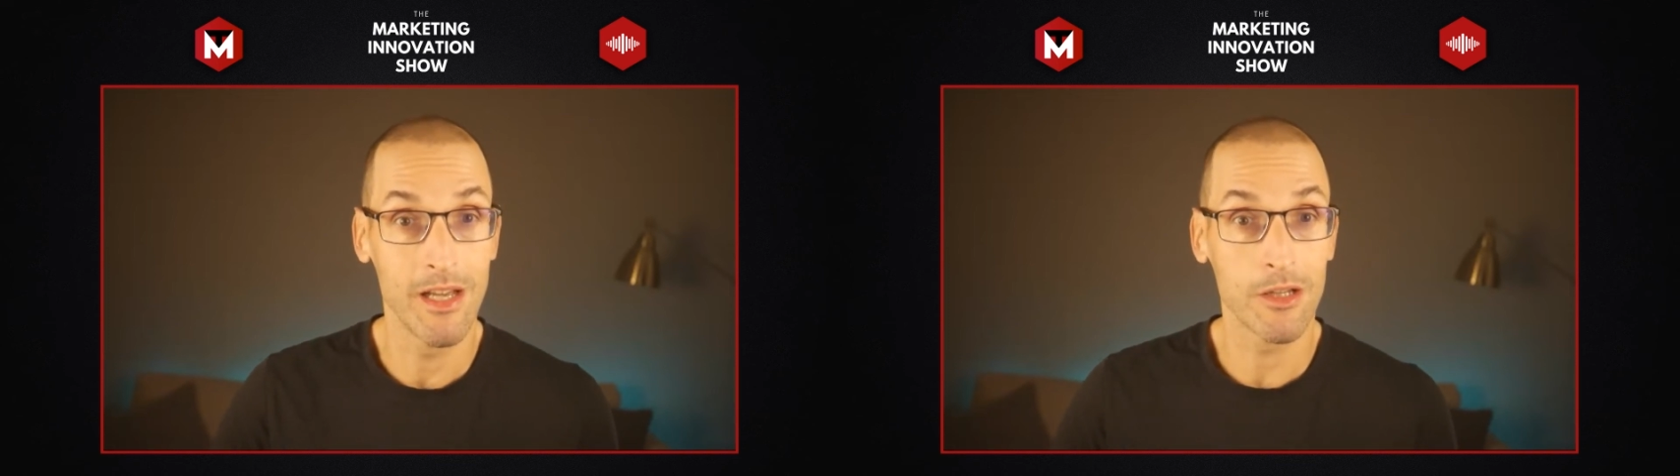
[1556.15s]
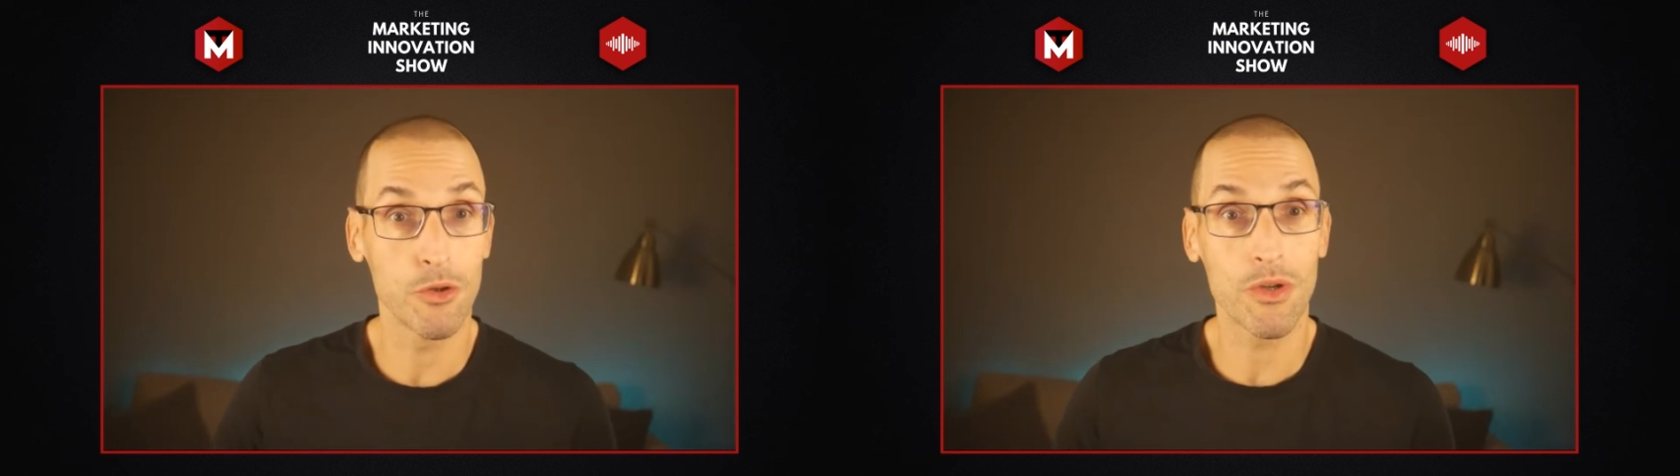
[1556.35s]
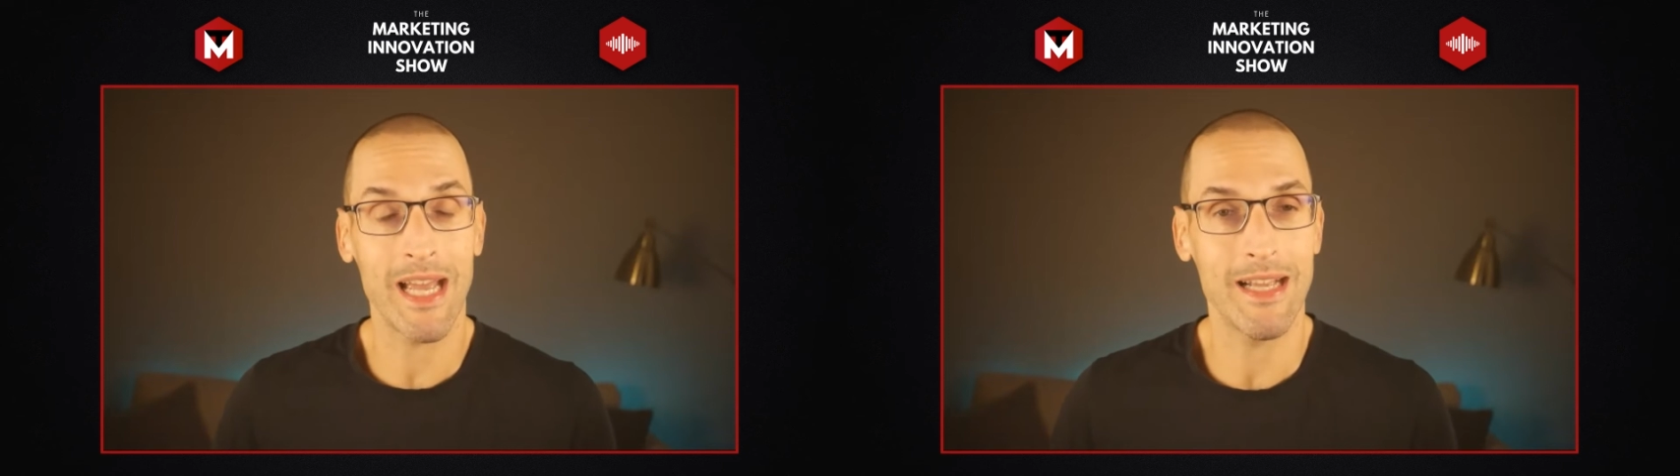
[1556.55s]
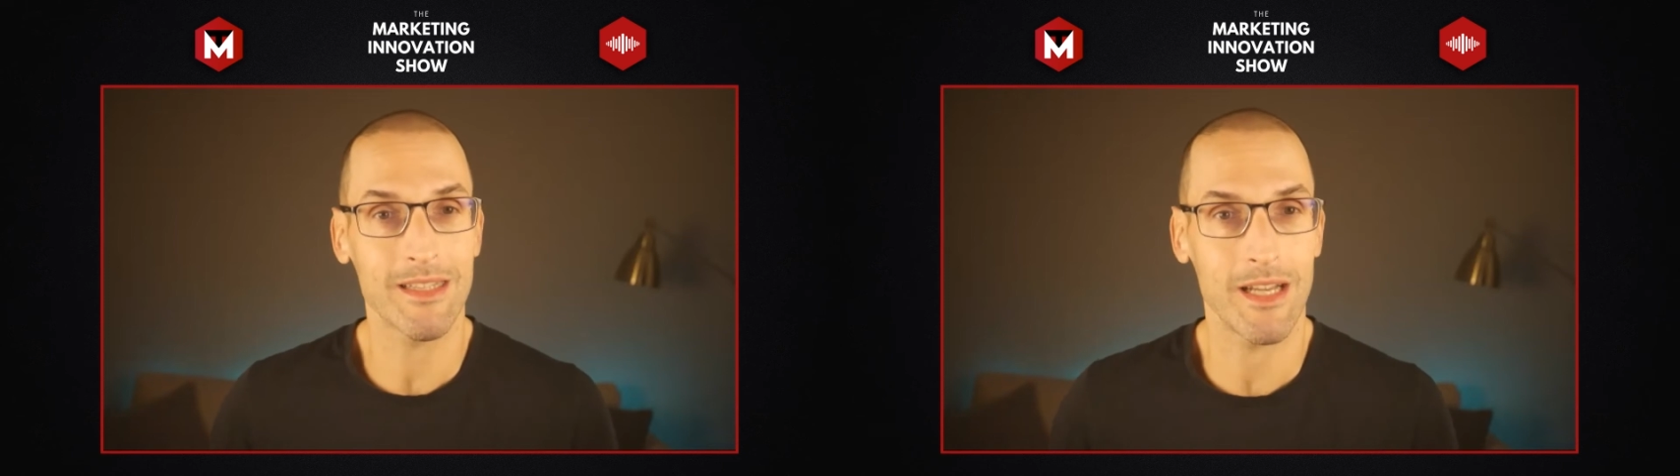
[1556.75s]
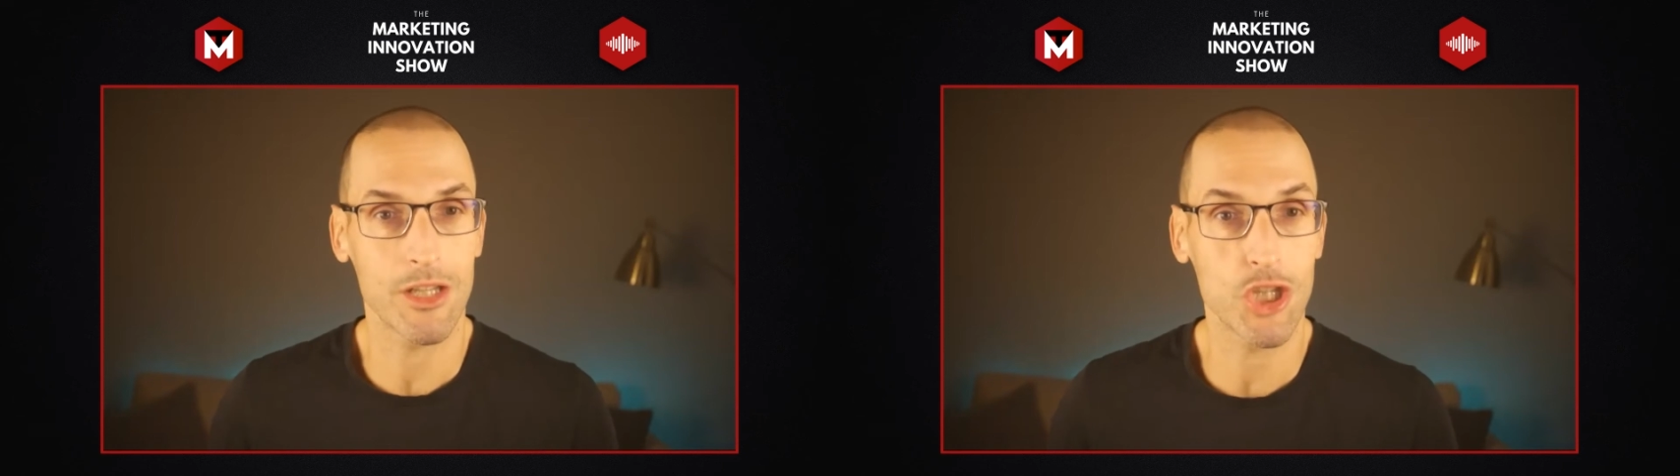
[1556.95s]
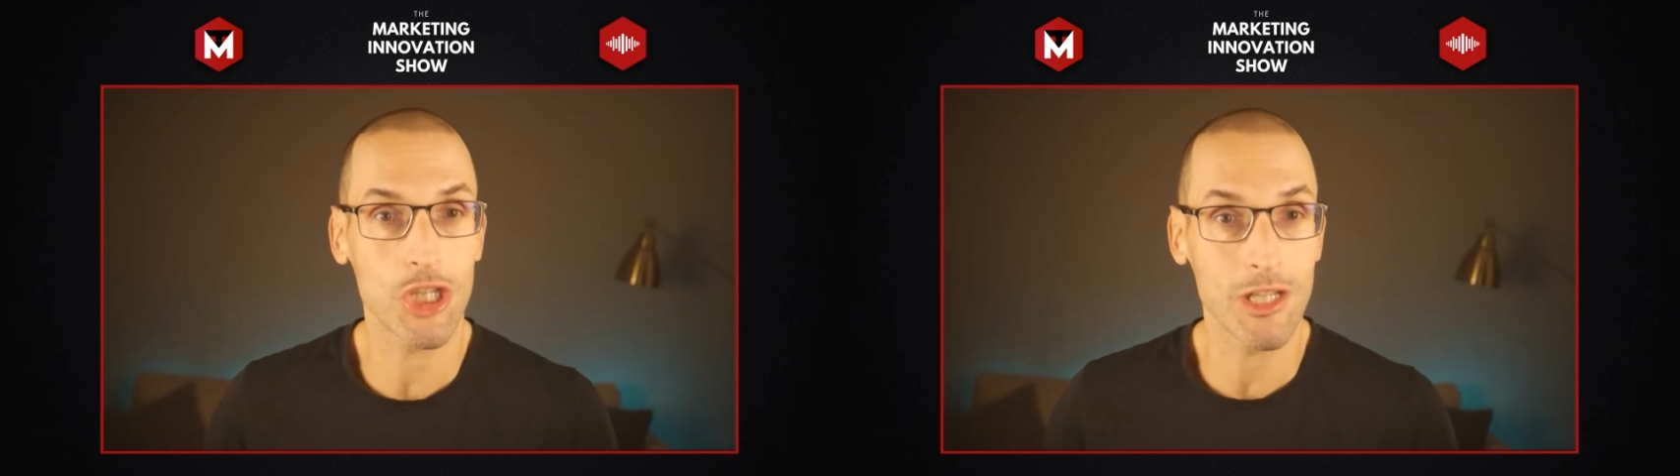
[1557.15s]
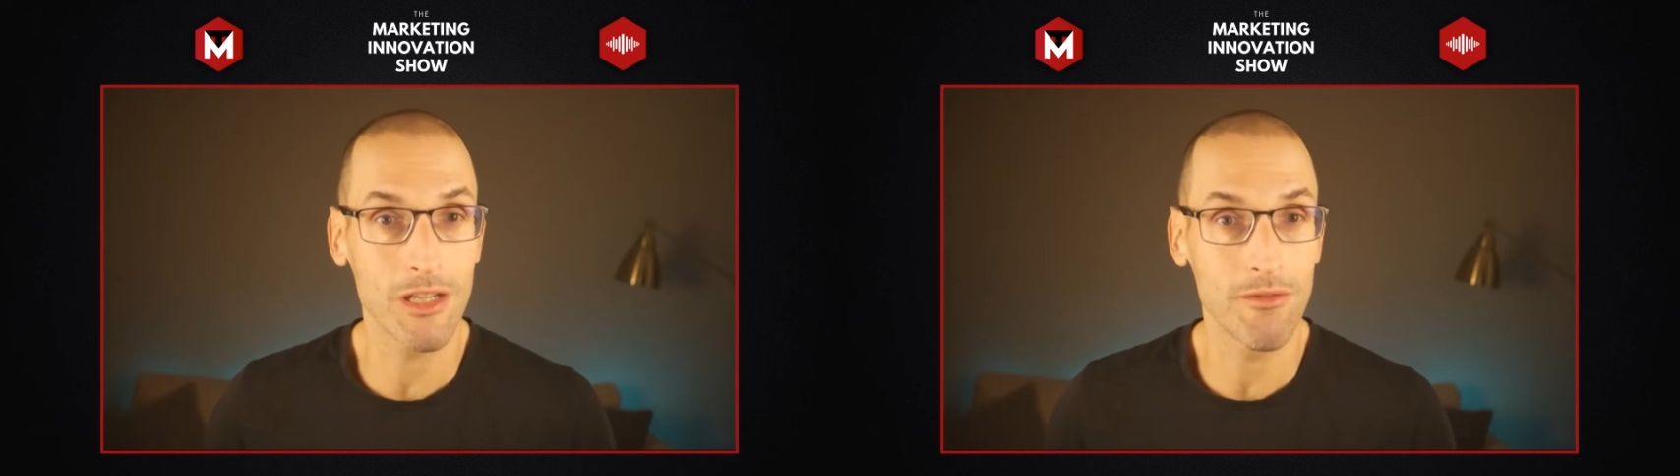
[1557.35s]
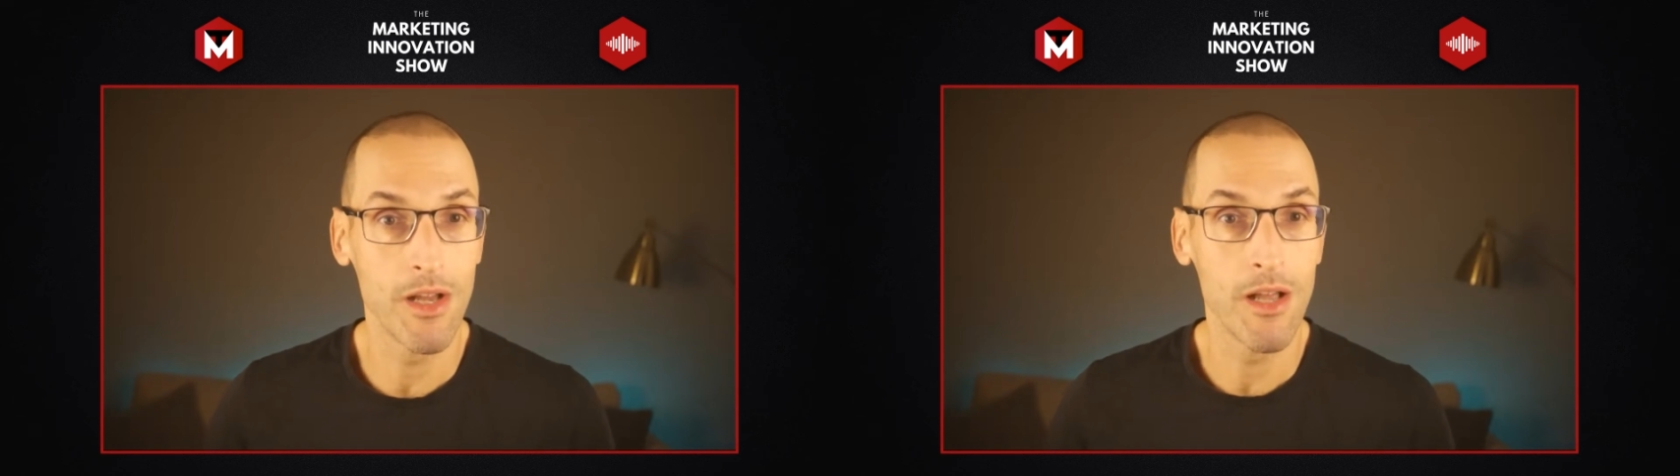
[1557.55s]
you can't achieve